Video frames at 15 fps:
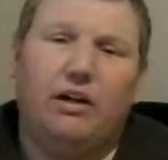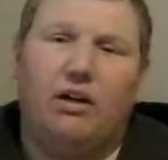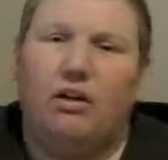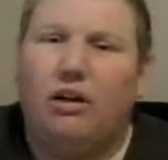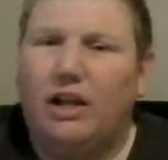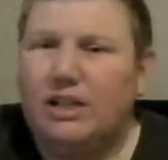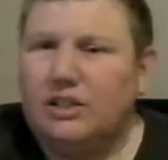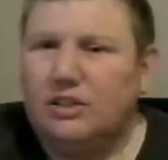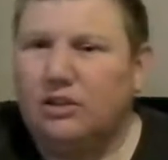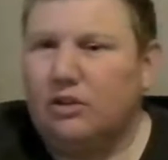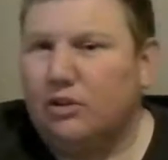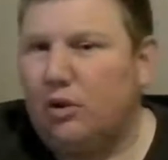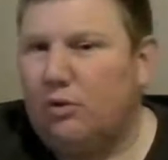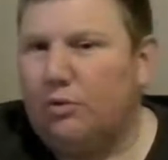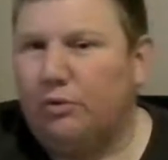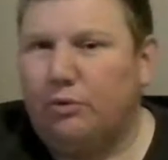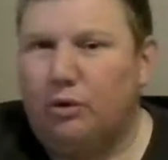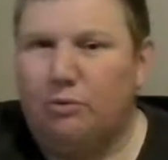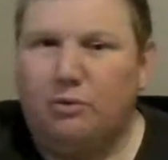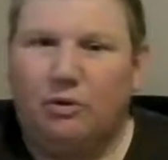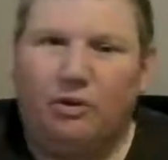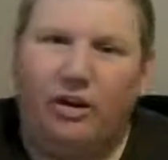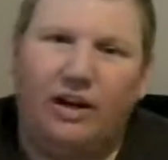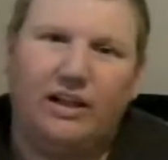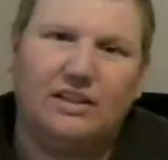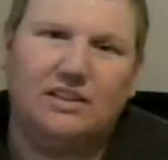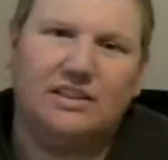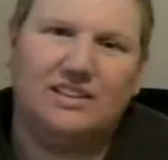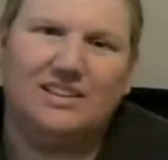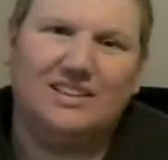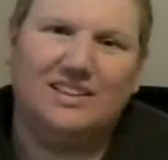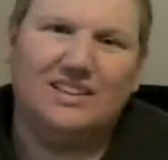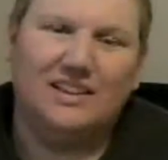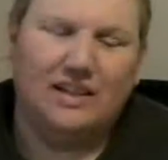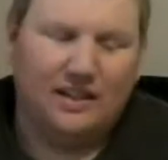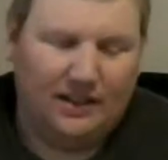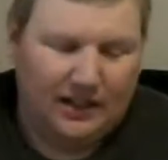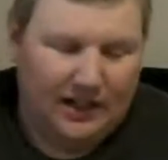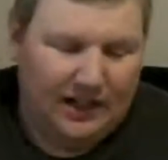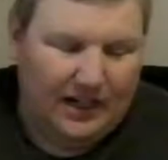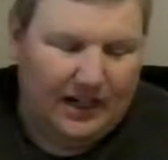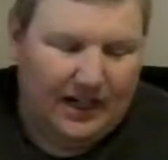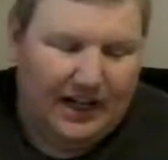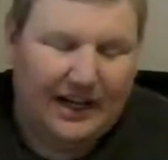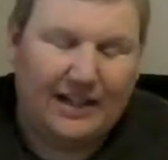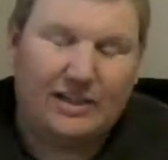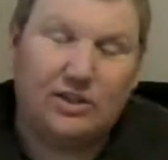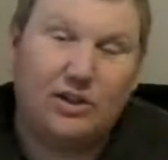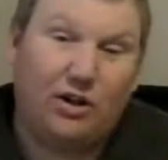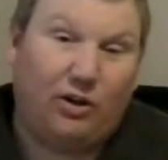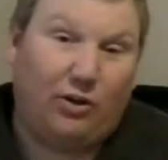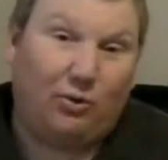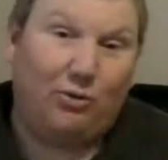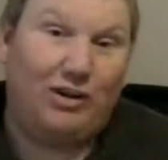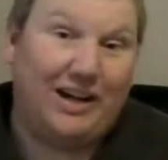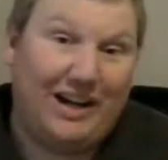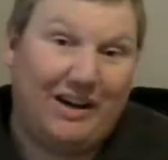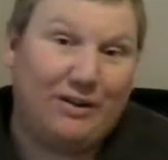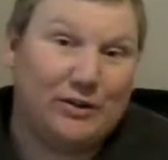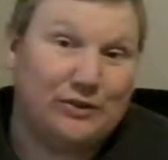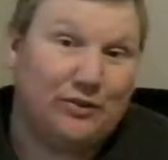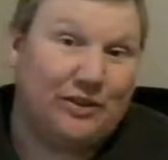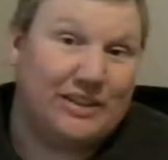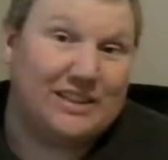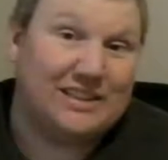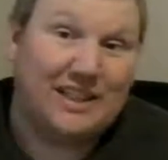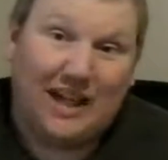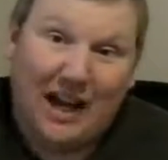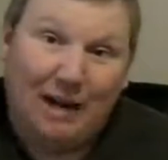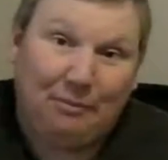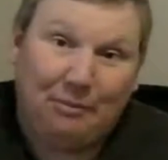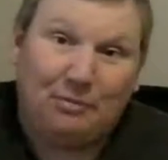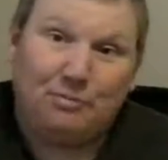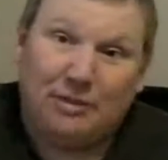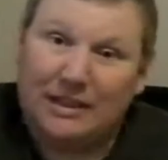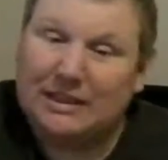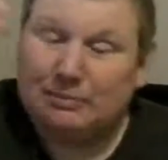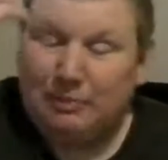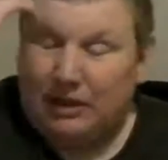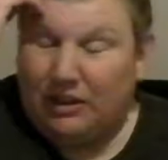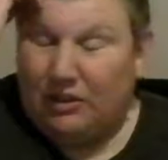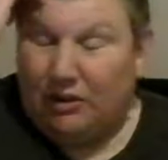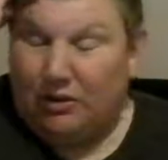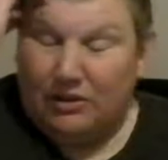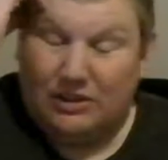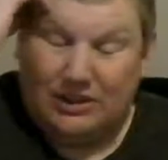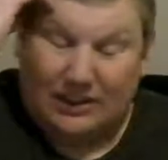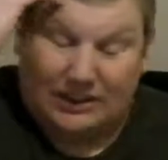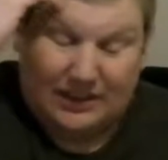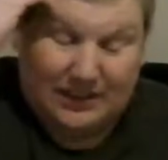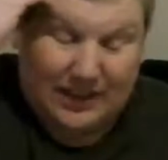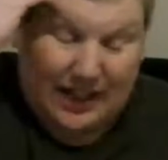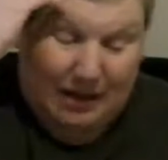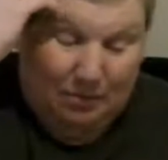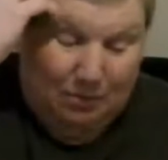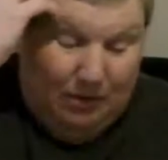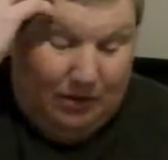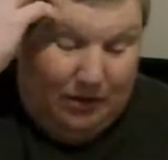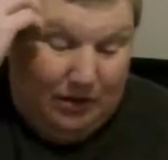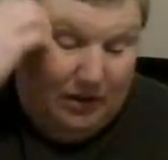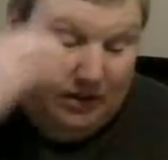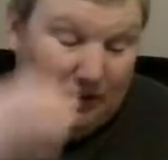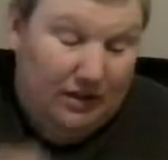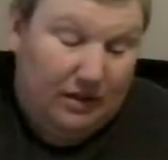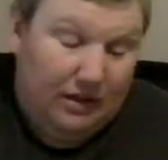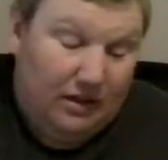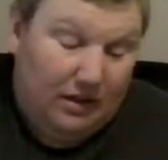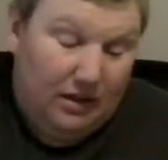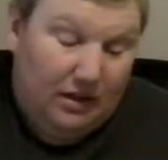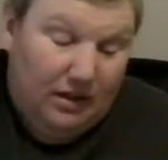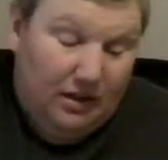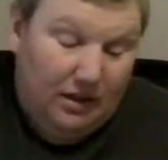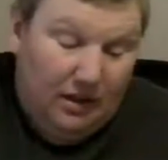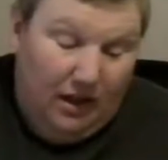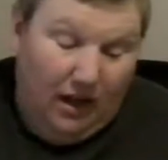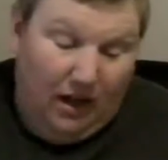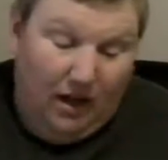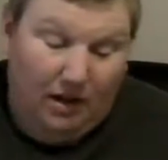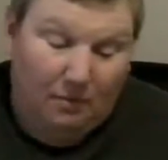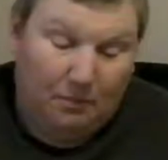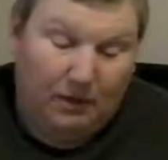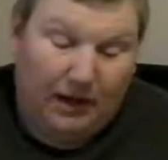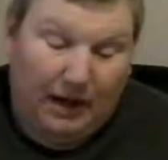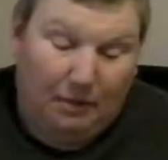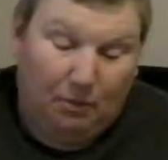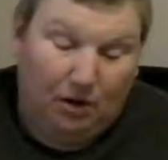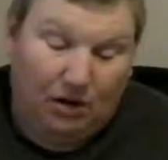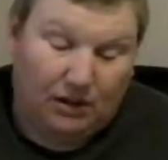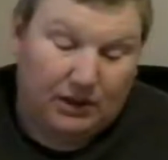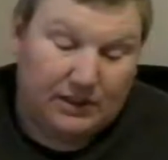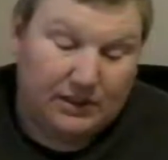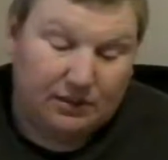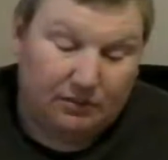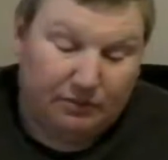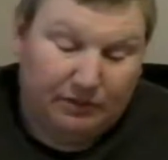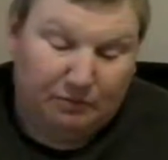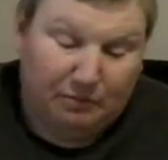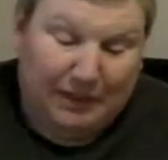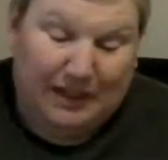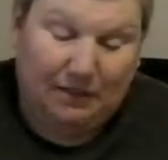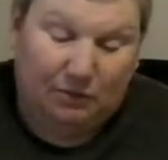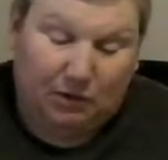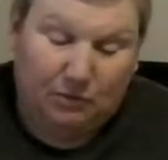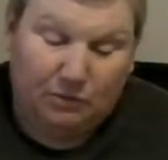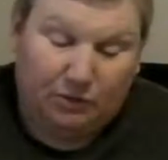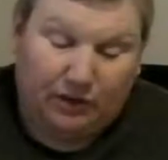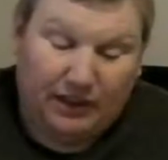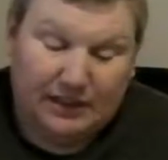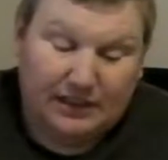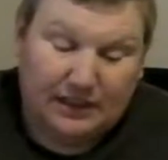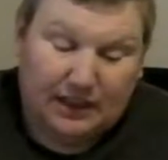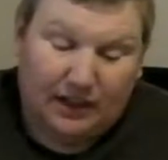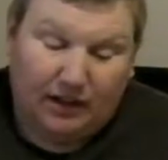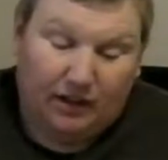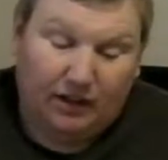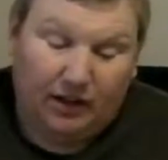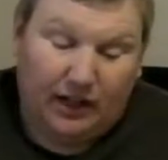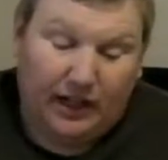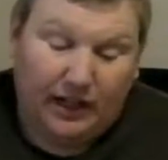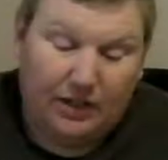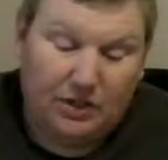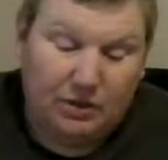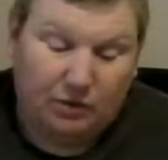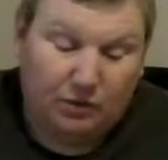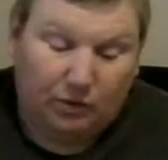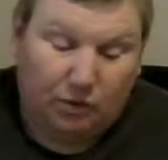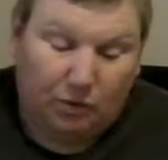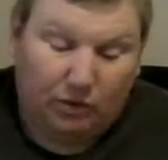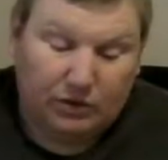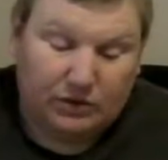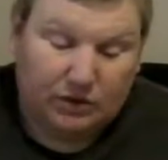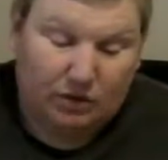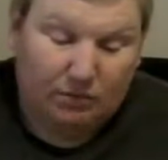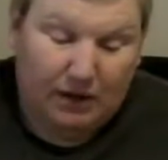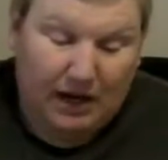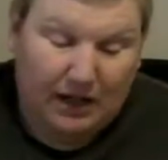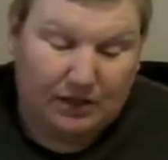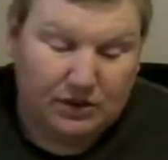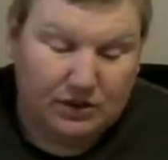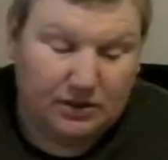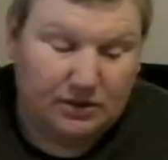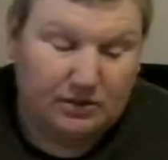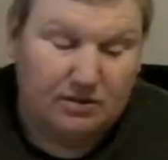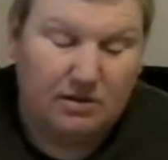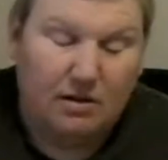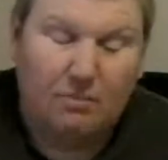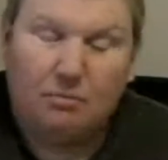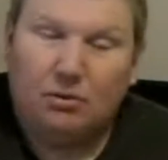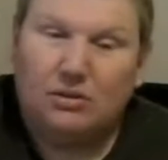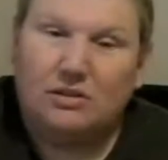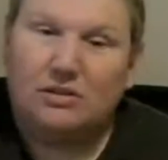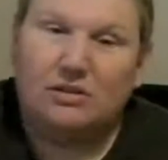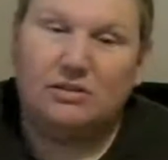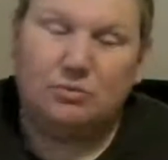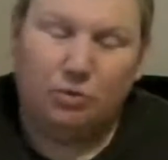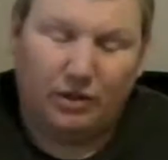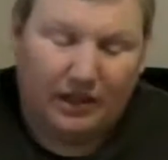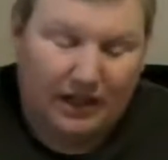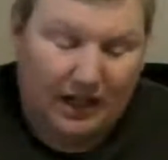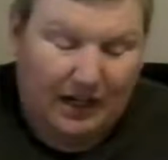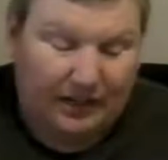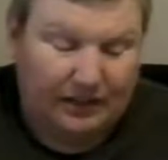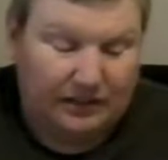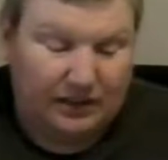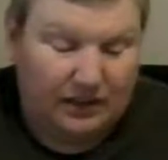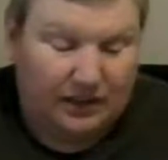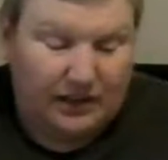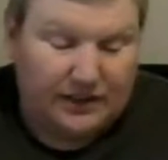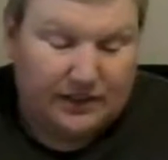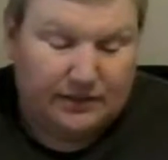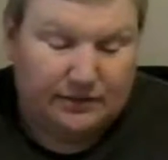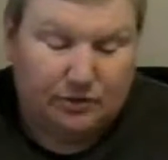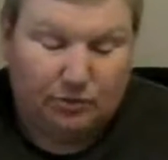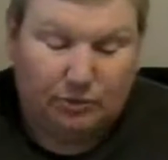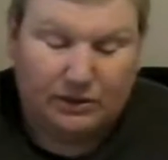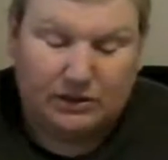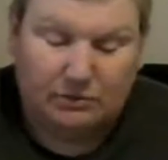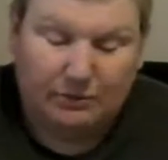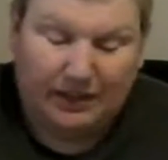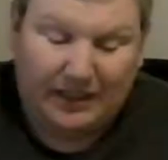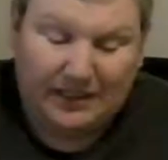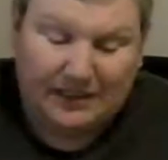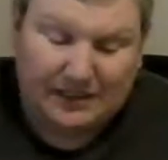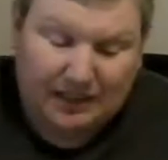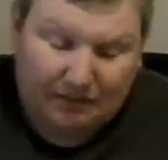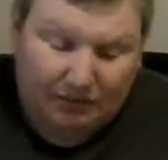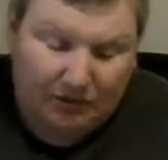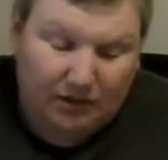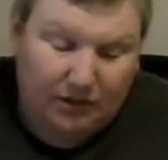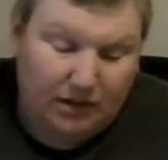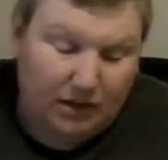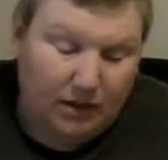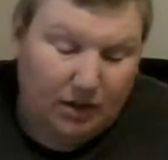on Lesnar and going with Roman Reigns. It took 3 years for this to happen, but it's been gold since it's happened. But yeah, Brock Lesnar beating Roman Reigns there in a 2.25 star match. Number 29 on the list comes from WrestleMania 7.